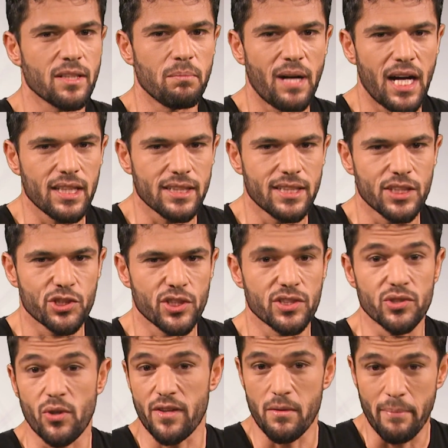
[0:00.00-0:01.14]
the
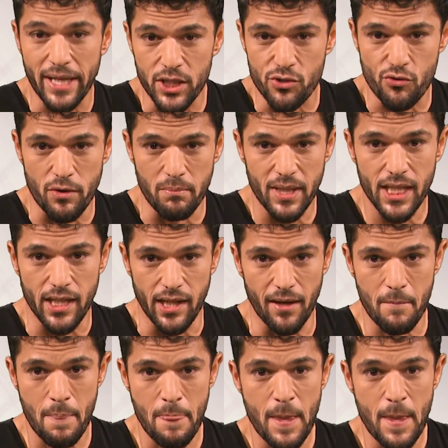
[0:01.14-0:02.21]
politicians, or the mainstream media.